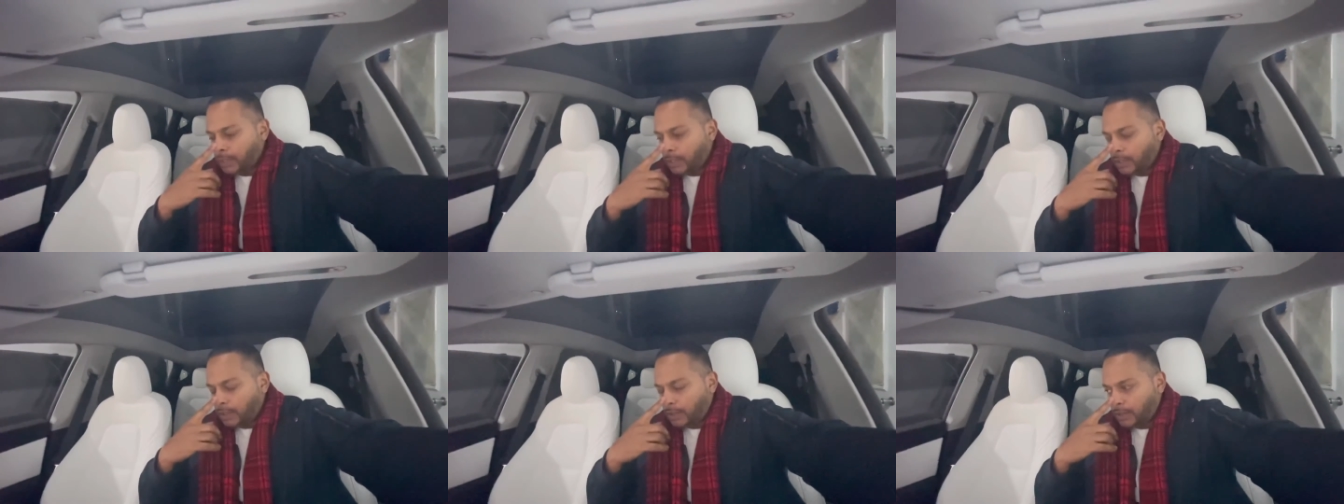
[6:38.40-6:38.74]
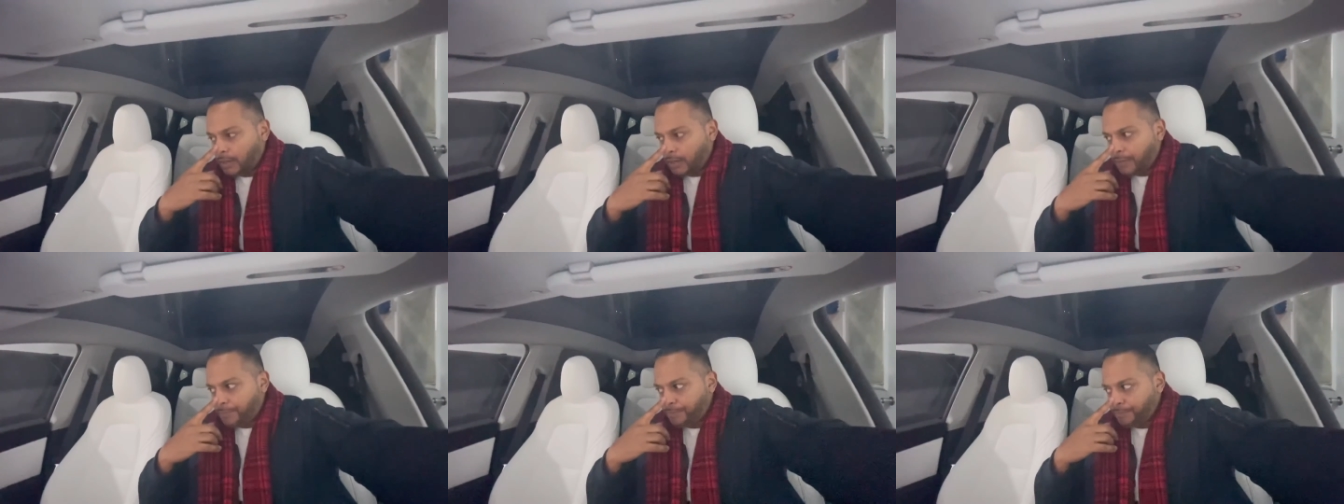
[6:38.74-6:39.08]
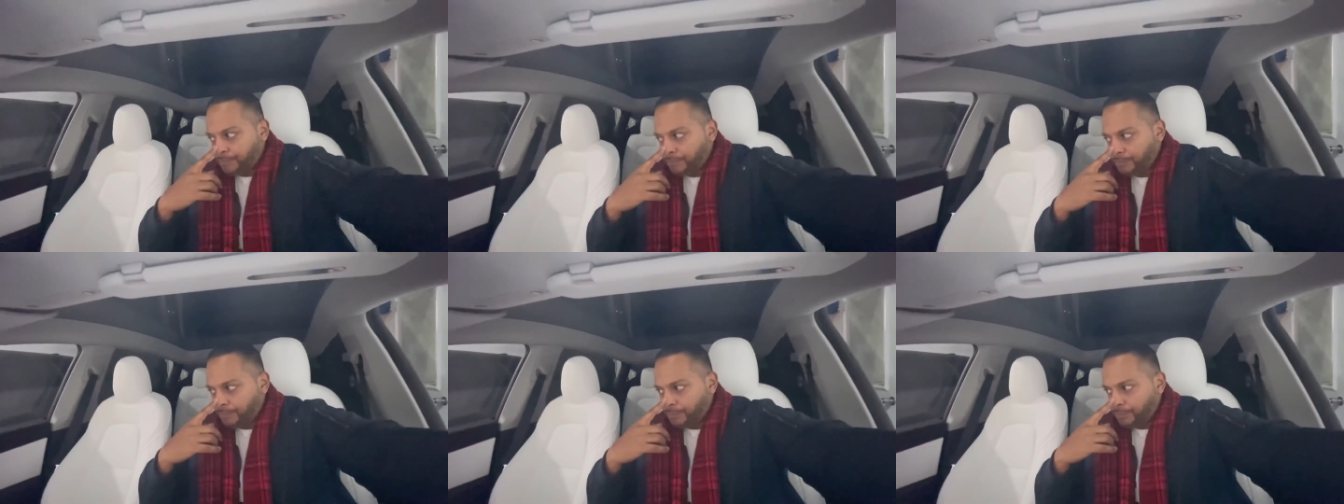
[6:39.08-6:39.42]

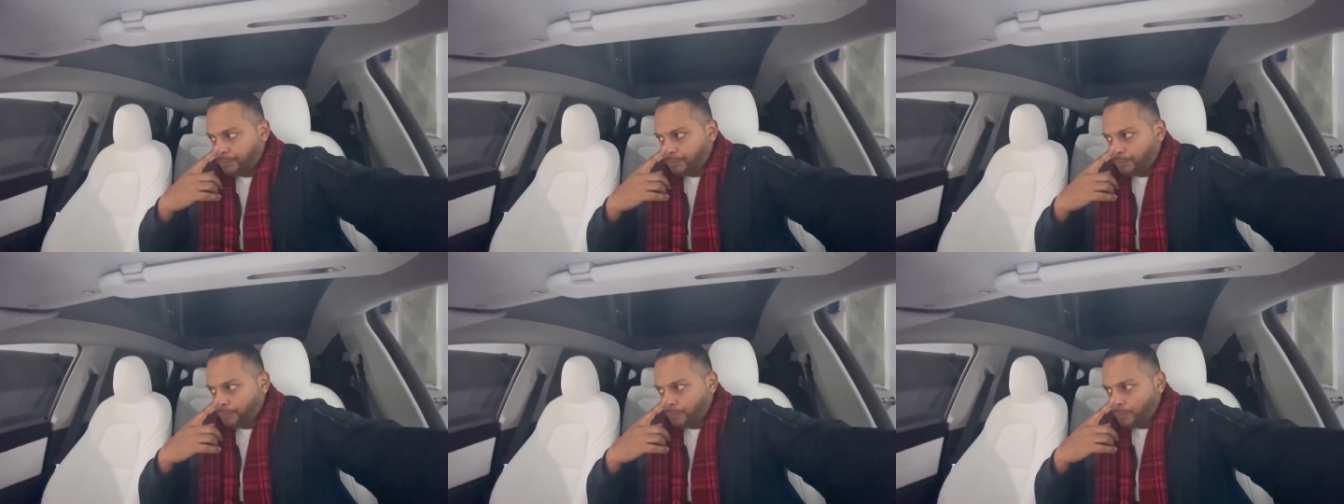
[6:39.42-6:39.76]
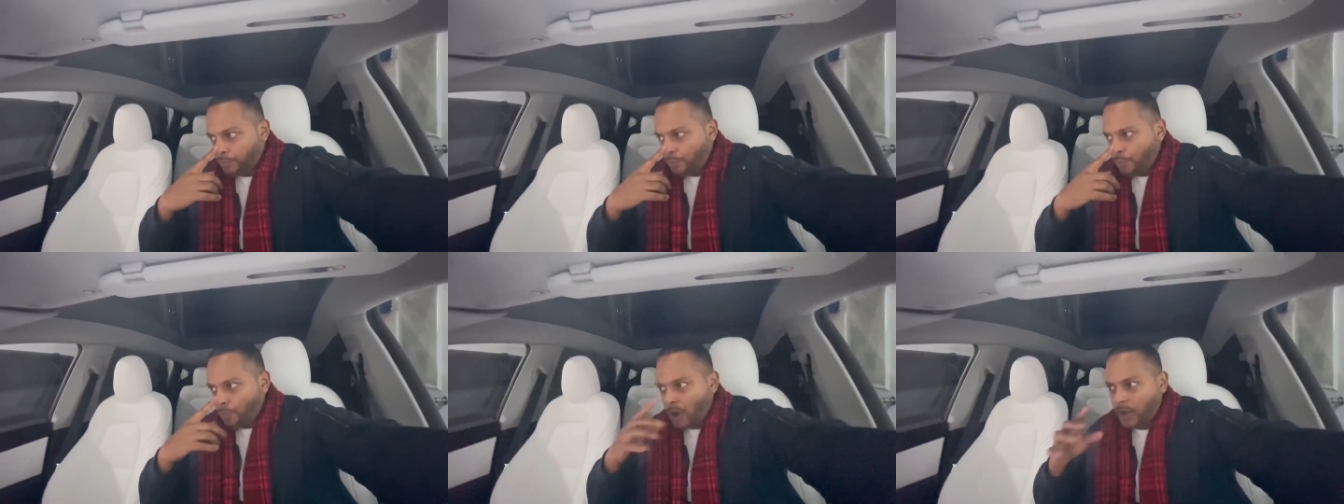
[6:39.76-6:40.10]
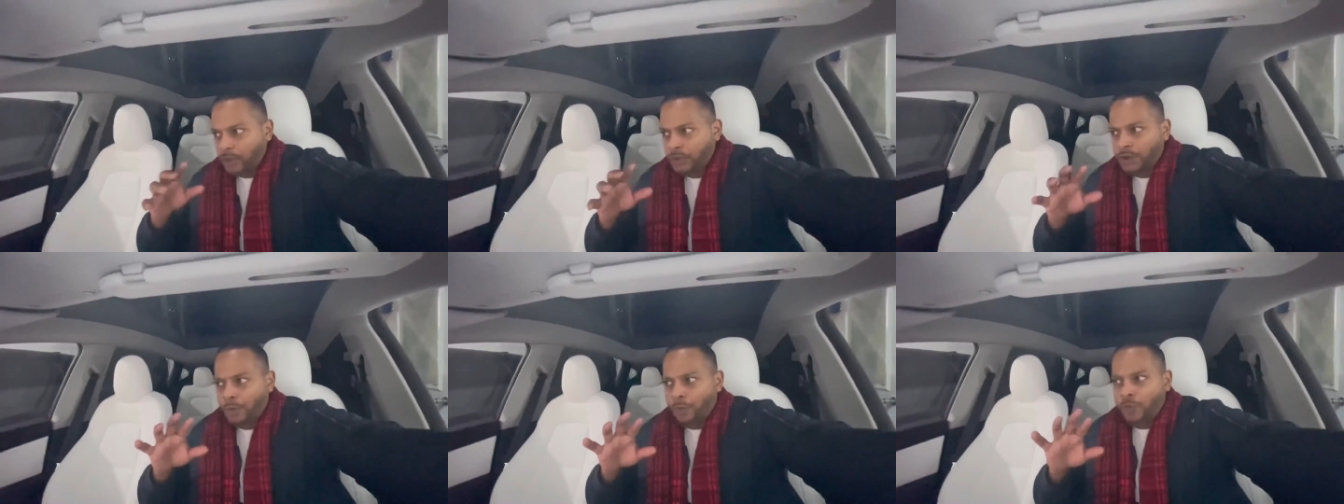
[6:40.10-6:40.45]
Um,
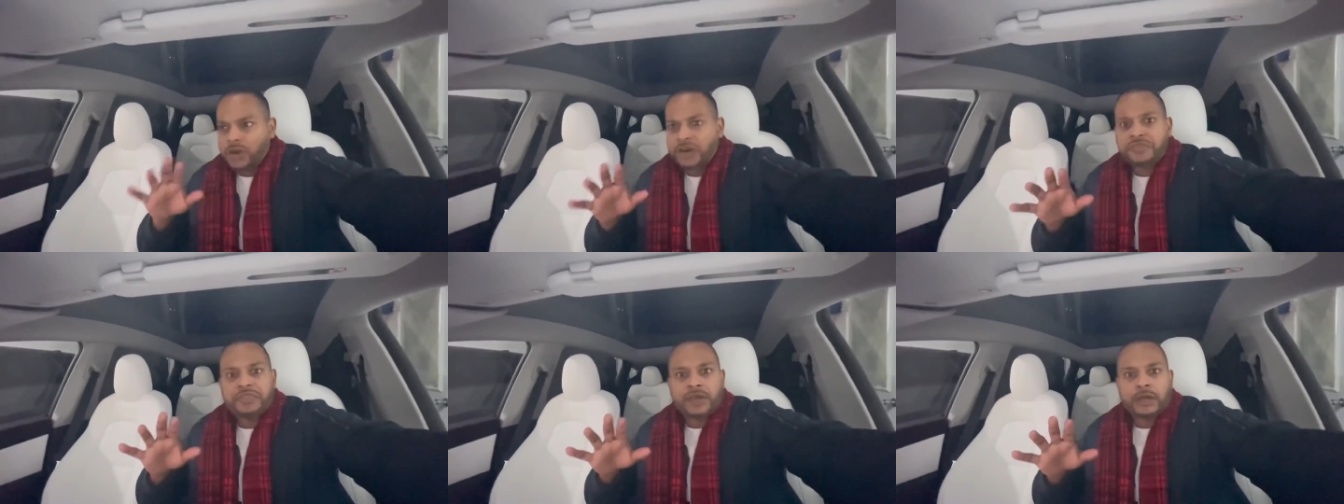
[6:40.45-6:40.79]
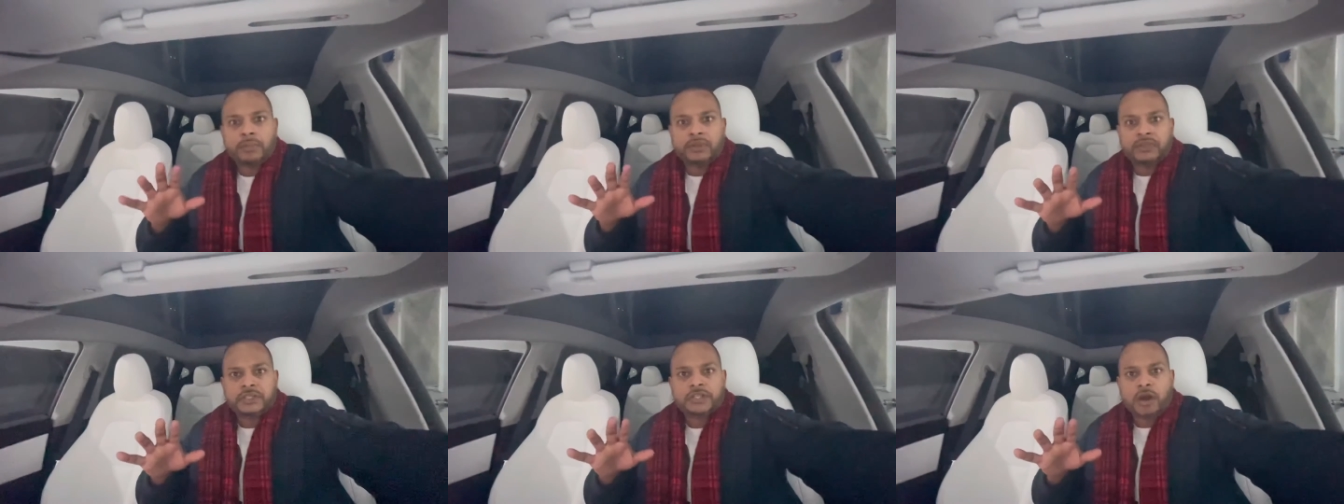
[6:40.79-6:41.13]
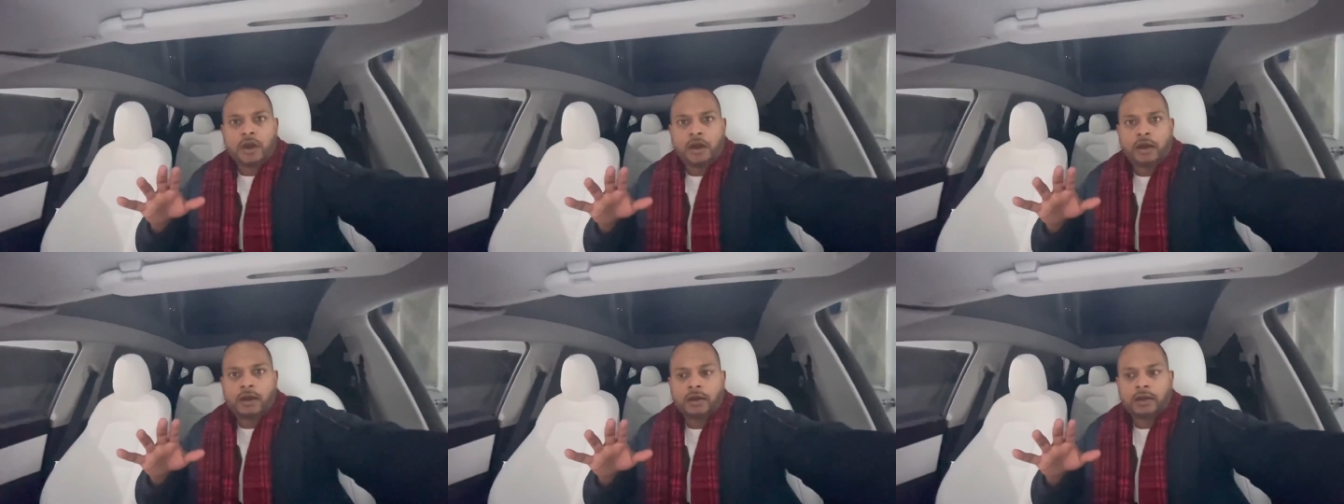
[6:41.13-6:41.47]
what a weird thing about this
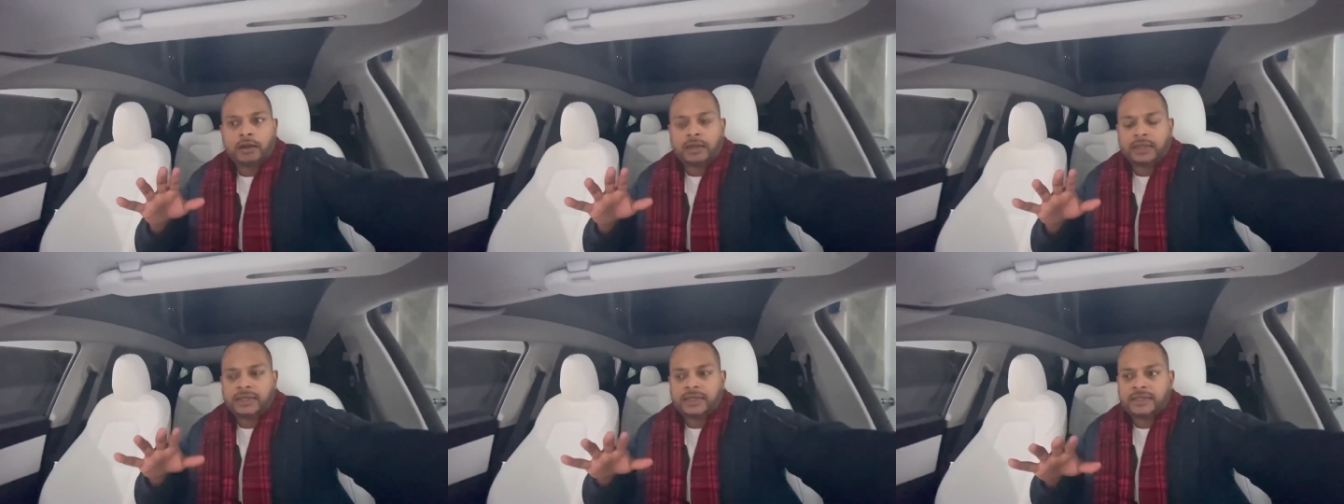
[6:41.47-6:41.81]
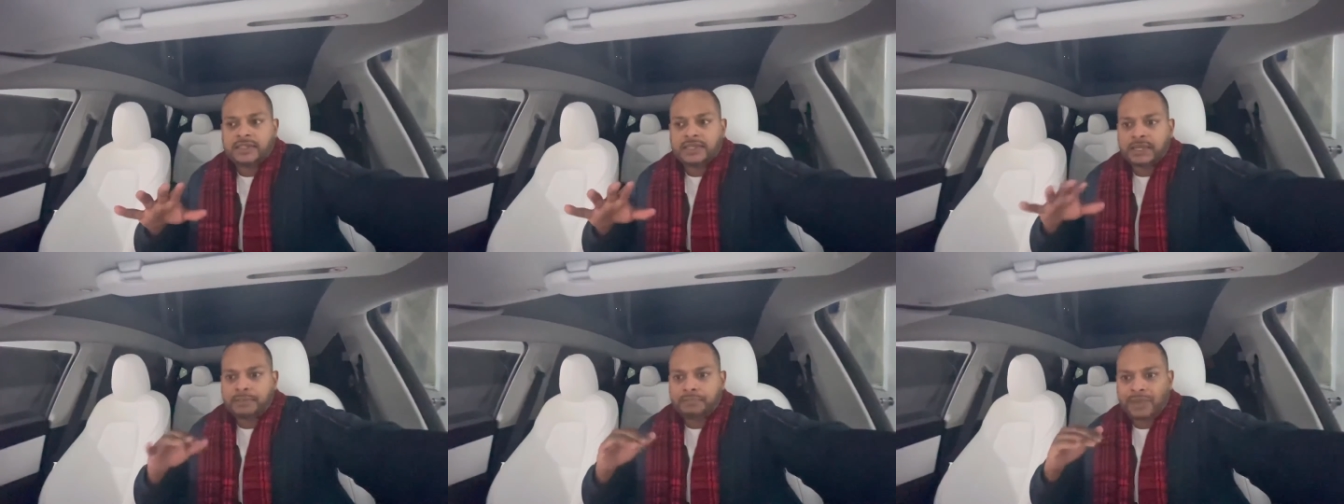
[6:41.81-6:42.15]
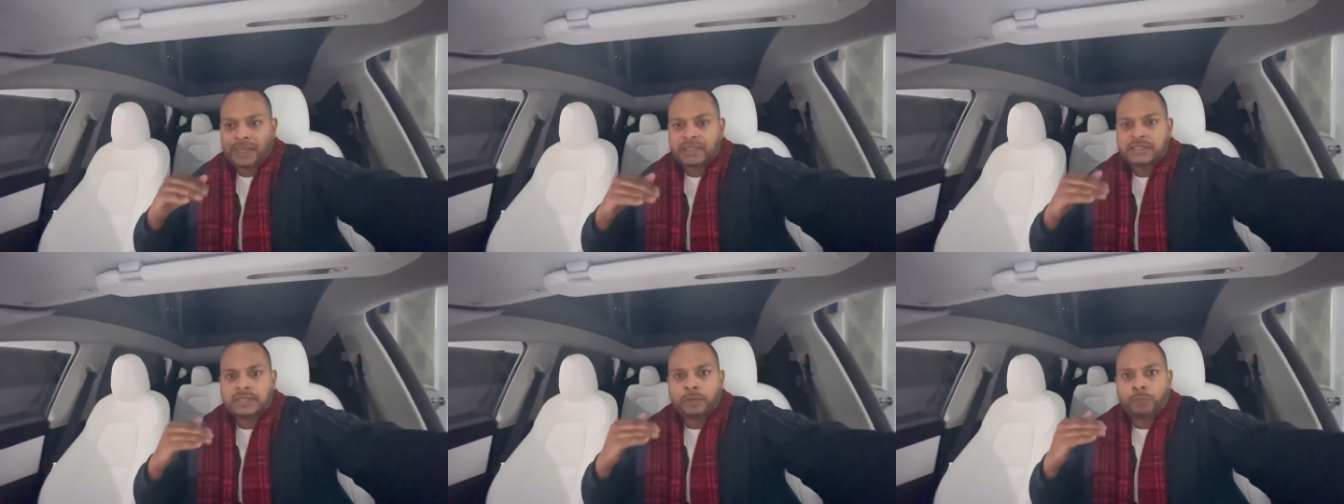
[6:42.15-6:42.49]
car is it
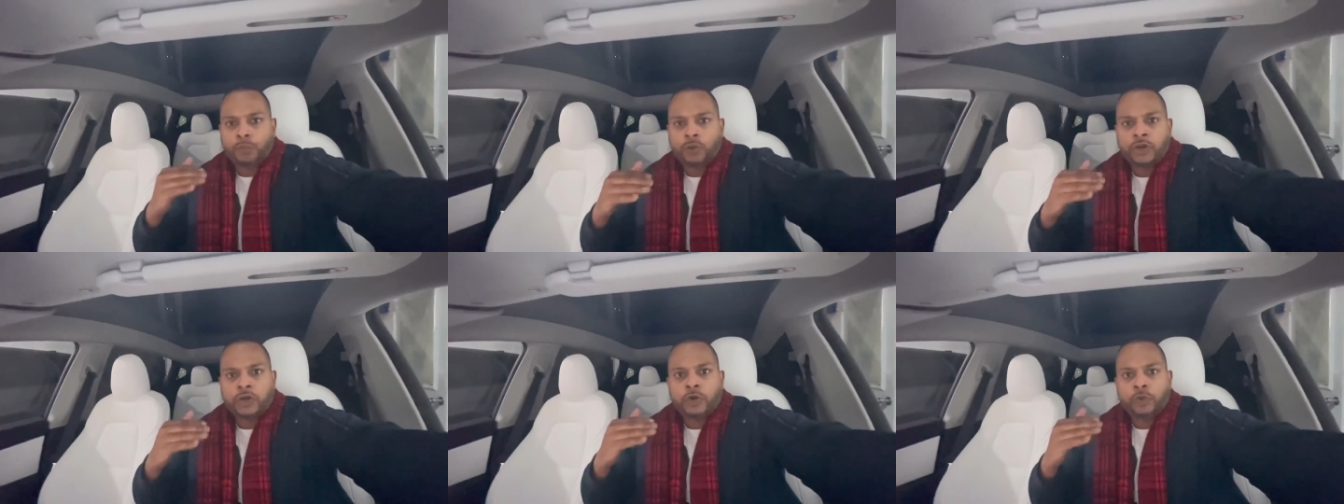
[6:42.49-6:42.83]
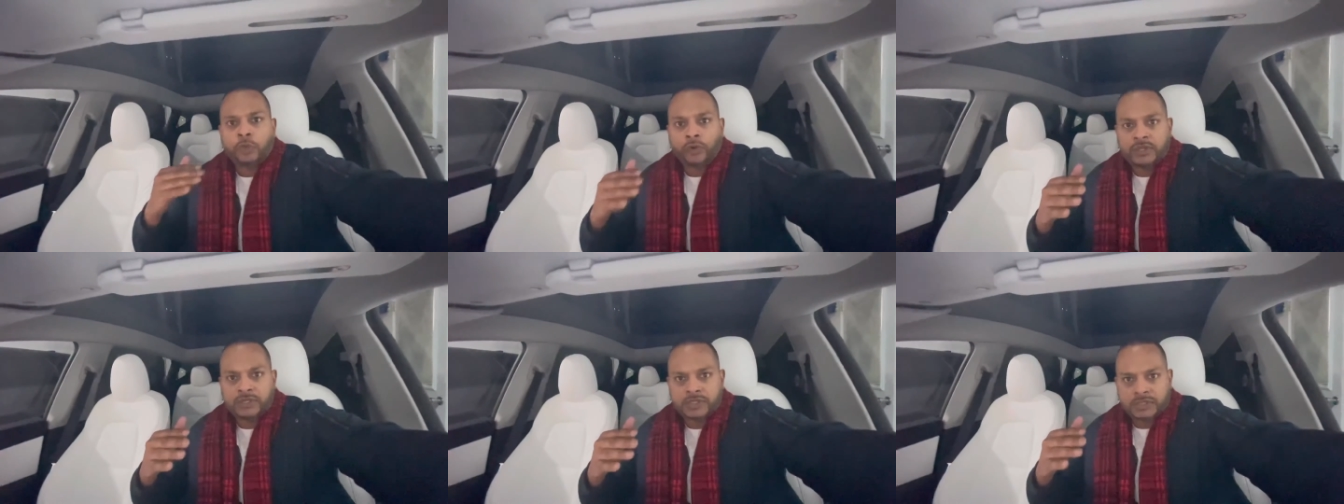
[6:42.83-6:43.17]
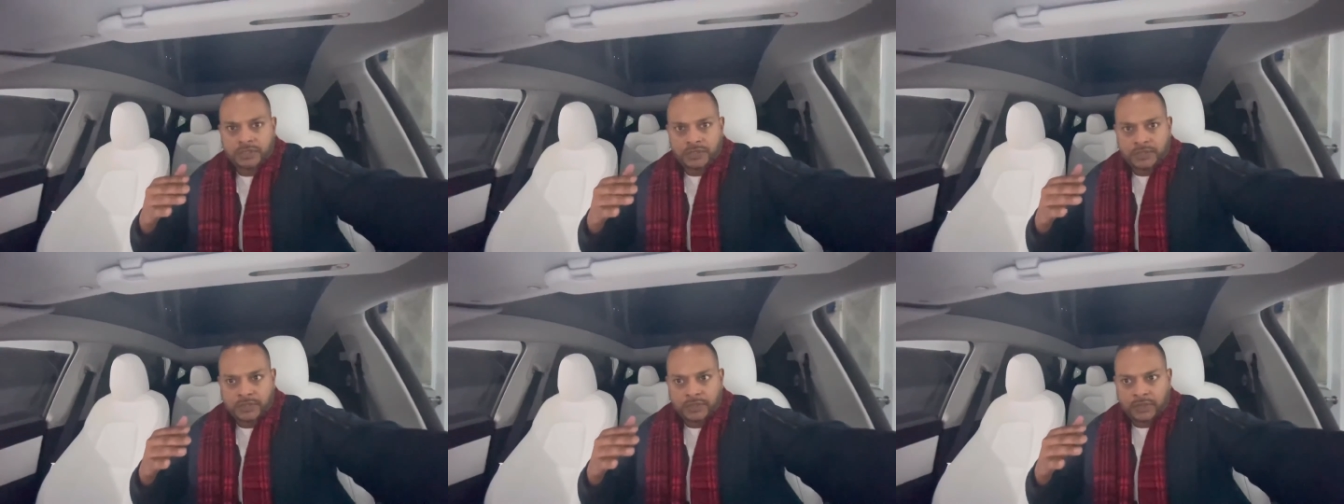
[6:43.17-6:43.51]
makes some weird
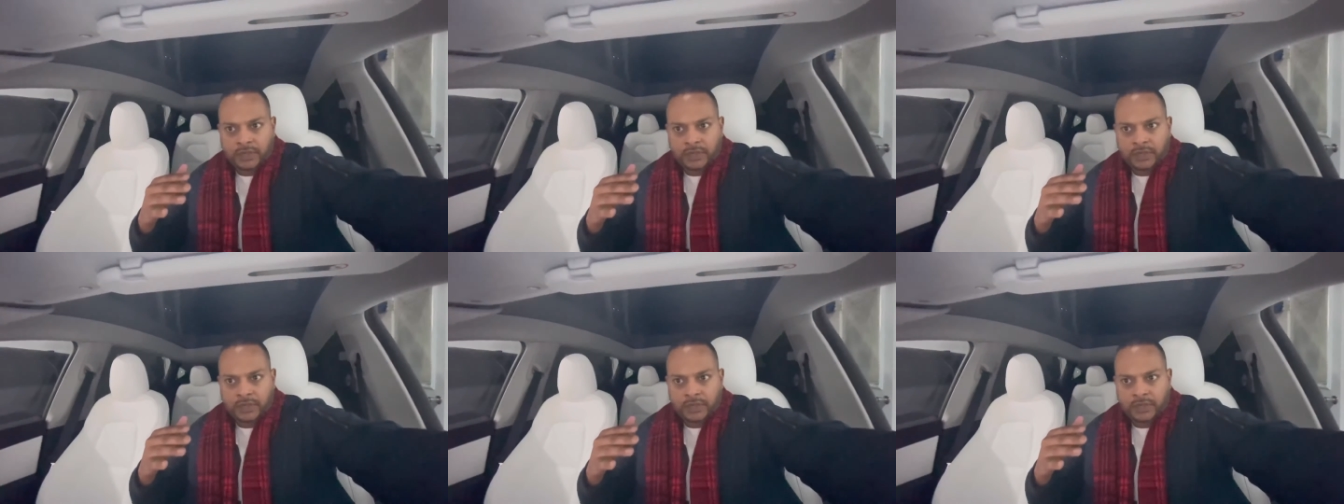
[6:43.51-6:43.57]
noises.